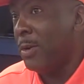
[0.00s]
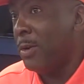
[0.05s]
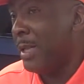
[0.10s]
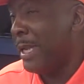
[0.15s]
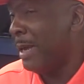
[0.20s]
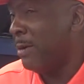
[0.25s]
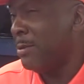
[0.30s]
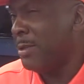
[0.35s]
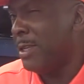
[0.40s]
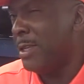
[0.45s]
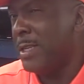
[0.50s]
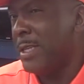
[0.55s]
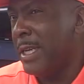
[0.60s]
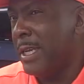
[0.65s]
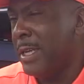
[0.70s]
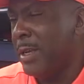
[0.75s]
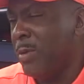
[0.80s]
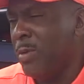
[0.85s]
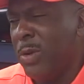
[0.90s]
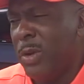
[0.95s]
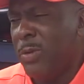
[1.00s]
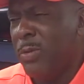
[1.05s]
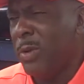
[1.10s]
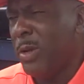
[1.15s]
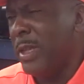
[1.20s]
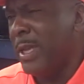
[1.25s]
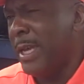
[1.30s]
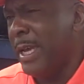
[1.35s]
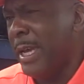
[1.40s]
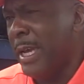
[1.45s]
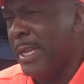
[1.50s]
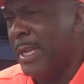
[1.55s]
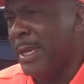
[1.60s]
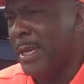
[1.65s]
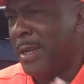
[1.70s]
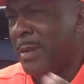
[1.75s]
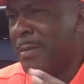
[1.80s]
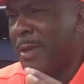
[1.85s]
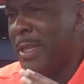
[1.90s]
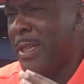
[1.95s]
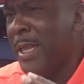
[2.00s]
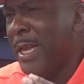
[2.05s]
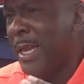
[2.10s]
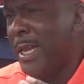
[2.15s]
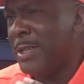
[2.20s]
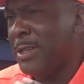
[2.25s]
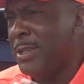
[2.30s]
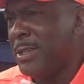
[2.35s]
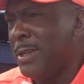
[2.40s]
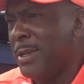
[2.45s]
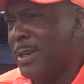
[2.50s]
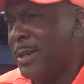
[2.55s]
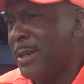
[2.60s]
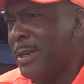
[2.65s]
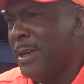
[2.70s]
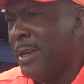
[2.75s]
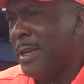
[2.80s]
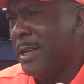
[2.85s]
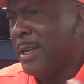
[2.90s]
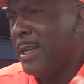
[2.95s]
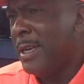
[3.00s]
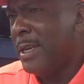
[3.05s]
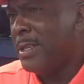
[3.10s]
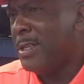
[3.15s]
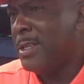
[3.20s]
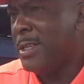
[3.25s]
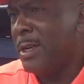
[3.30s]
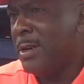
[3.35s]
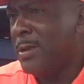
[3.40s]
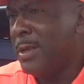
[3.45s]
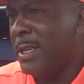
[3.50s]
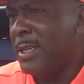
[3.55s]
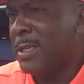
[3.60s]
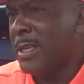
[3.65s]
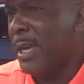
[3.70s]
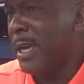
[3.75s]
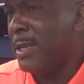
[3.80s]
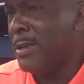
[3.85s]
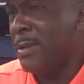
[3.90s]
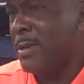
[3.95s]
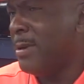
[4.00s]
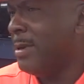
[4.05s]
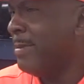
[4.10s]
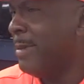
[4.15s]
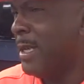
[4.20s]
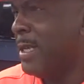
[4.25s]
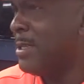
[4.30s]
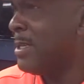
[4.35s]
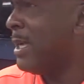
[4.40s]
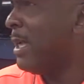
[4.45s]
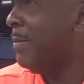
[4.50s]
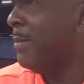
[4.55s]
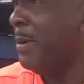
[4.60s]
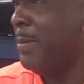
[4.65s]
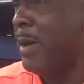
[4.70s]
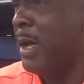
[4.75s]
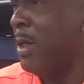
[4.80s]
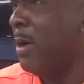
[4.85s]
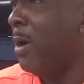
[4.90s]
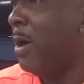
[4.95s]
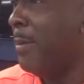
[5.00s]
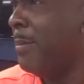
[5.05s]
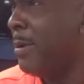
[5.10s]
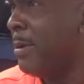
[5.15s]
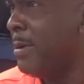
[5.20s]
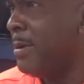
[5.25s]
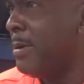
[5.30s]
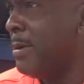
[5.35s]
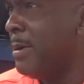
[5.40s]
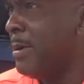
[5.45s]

That was the thing that we really had to come in last year and sell these guys on. It's got to be about Auburn.